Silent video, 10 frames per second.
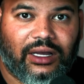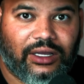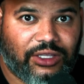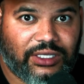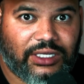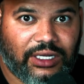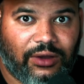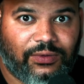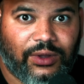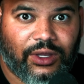just
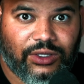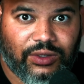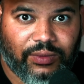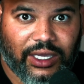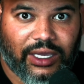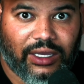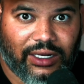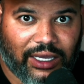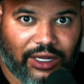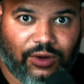enough to make it
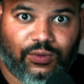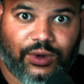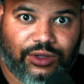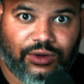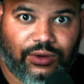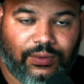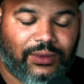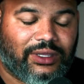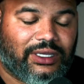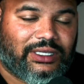like an original
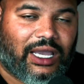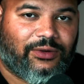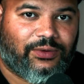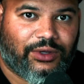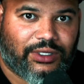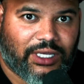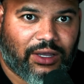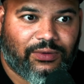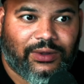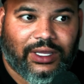design for
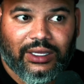yourself,